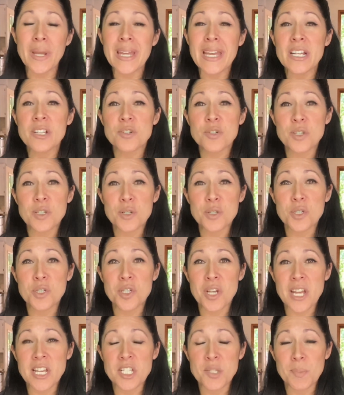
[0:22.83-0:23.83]
introduced
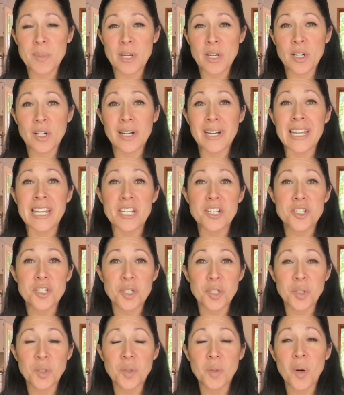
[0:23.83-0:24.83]
Shakespeare
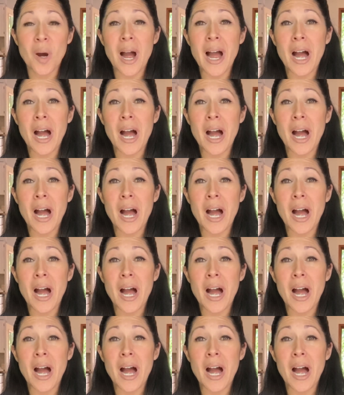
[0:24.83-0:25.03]
into